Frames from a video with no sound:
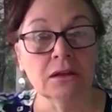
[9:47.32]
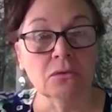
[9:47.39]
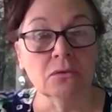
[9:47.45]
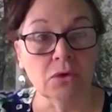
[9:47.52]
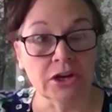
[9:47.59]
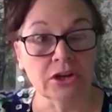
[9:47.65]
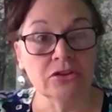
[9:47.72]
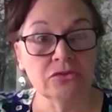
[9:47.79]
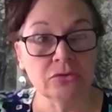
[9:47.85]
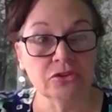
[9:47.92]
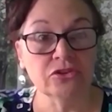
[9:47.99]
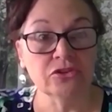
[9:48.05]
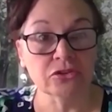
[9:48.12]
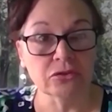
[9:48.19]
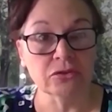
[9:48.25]
wanted to
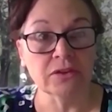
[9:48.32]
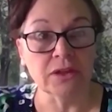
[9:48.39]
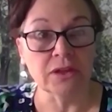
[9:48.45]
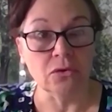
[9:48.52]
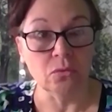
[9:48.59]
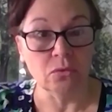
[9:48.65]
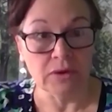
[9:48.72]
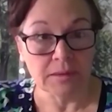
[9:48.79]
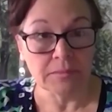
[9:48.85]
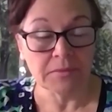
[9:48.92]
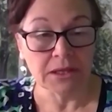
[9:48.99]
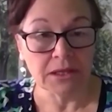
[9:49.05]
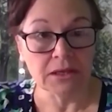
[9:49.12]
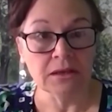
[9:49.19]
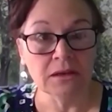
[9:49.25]
ensure that
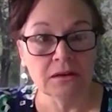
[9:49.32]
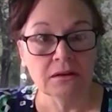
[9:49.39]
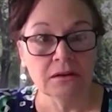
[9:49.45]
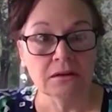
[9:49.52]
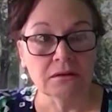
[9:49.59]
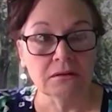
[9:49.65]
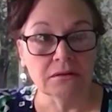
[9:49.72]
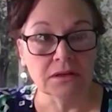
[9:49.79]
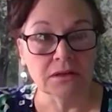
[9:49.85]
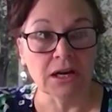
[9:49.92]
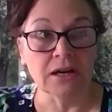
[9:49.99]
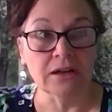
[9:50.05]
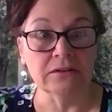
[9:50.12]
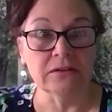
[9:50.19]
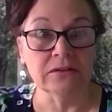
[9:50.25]
women
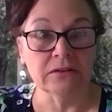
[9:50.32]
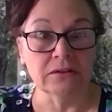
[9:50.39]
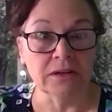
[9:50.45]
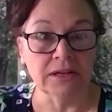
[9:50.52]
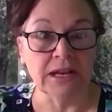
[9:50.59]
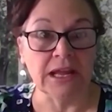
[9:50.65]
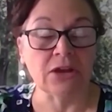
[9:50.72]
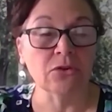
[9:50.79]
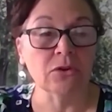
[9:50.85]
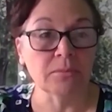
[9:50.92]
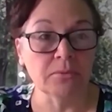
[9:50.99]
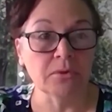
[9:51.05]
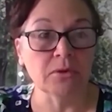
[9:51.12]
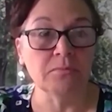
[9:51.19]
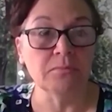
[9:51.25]
got an
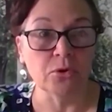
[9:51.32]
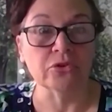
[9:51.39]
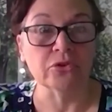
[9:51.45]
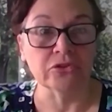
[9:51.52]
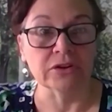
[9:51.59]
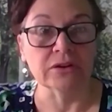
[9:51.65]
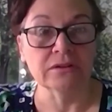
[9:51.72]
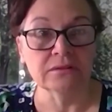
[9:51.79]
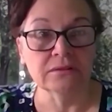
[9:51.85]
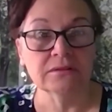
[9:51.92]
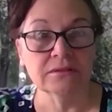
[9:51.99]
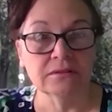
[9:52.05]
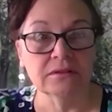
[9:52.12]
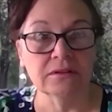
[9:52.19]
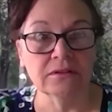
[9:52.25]
equitable portion
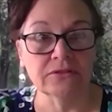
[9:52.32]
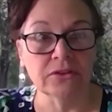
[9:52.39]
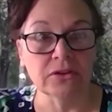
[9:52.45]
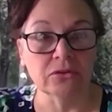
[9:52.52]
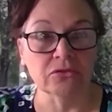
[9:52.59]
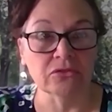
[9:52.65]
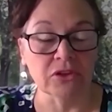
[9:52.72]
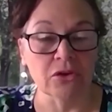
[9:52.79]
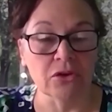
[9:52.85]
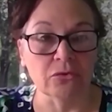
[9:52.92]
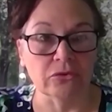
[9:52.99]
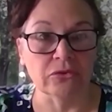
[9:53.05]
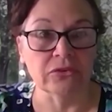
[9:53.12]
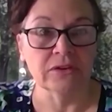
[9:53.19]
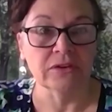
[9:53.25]
of those
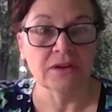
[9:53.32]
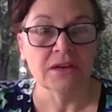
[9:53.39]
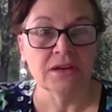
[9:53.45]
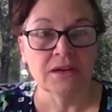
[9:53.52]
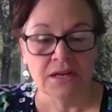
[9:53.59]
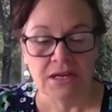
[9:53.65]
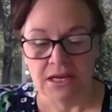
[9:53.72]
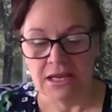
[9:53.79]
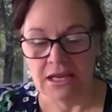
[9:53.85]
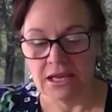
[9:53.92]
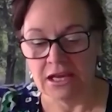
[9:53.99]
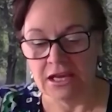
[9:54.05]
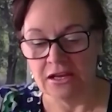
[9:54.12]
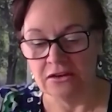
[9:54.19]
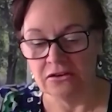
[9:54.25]
loans.
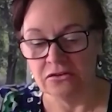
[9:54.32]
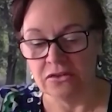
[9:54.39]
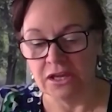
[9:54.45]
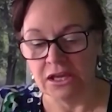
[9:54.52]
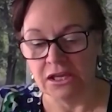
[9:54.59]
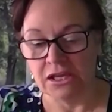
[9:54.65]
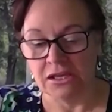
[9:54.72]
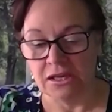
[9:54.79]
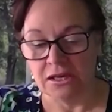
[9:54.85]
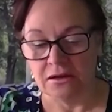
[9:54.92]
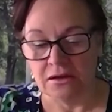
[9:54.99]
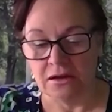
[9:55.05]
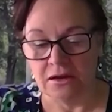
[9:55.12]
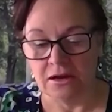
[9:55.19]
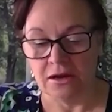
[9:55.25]
And they
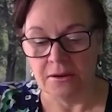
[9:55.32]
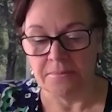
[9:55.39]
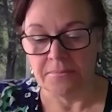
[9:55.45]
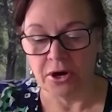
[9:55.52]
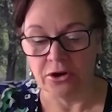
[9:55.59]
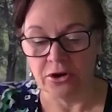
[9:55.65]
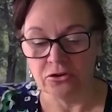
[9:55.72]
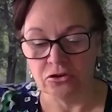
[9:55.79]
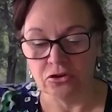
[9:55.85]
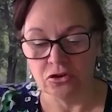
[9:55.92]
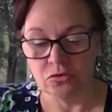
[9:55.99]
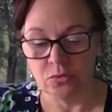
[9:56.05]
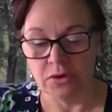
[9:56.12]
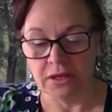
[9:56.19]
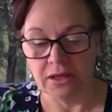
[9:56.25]
uh, partnered
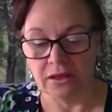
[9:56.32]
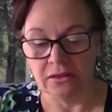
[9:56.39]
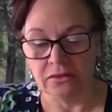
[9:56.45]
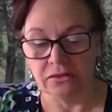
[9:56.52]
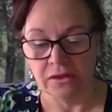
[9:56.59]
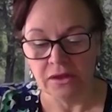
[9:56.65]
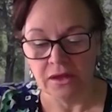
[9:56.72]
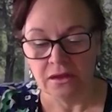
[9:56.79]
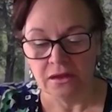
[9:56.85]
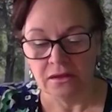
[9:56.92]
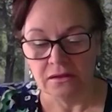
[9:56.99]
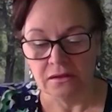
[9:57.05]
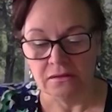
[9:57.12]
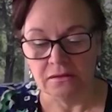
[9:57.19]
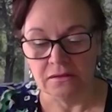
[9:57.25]
with
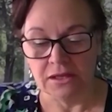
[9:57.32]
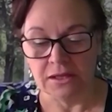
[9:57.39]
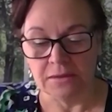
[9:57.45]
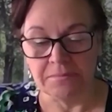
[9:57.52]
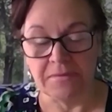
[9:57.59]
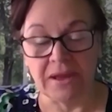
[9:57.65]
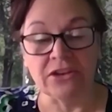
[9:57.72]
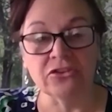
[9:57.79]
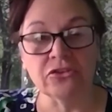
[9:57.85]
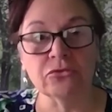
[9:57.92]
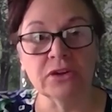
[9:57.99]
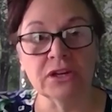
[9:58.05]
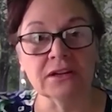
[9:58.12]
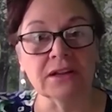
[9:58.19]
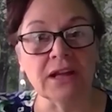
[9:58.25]
the Main
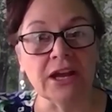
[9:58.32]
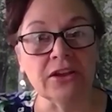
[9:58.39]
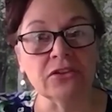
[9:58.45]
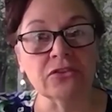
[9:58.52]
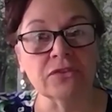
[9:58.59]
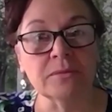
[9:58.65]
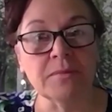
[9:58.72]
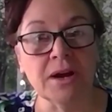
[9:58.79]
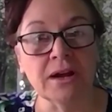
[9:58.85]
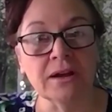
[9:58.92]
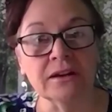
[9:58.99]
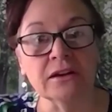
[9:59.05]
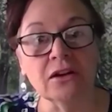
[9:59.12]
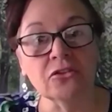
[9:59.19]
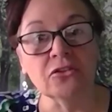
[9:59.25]
Street Alliance Vermont
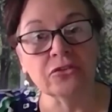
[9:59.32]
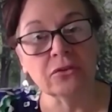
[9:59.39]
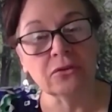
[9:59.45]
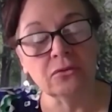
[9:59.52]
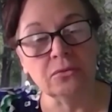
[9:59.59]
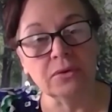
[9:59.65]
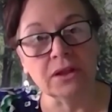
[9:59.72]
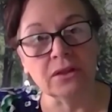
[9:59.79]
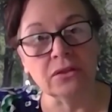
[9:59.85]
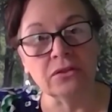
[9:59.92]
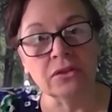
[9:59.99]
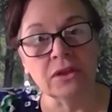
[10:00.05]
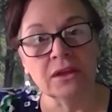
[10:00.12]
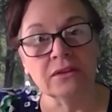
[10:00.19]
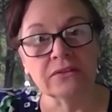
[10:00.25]
and also with
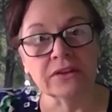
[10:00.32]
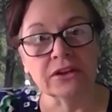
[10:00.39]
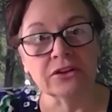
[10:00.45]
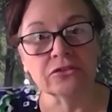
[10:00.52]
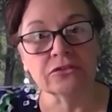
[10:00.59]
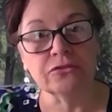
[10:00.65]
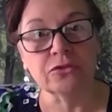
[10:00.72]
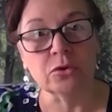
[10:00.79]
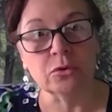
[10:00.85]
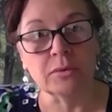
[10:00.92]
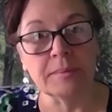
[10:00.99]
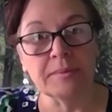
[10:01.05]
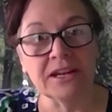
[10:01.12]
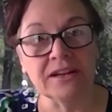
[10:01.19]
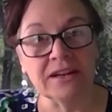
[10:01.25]
Center for
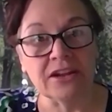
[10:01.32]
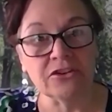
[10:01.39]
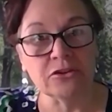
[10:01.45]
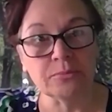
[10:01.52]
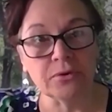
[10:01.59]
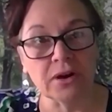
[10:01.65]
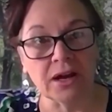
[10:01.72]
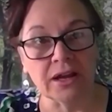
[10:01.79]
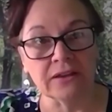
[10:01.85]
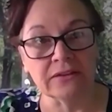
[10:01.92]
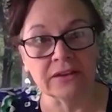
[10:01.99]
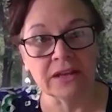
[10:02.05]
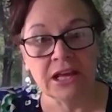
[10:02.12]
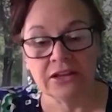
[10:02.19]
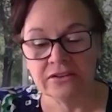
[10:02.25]
Women in Enterprise
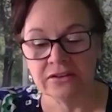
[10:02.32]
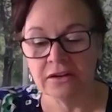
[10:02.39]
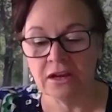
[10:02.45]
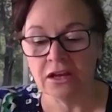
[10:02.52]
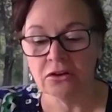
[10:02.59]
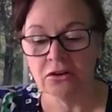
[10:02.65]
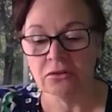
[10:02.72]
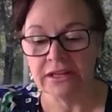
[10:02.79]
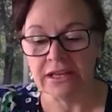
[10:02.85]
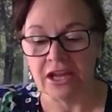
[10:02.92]
to not only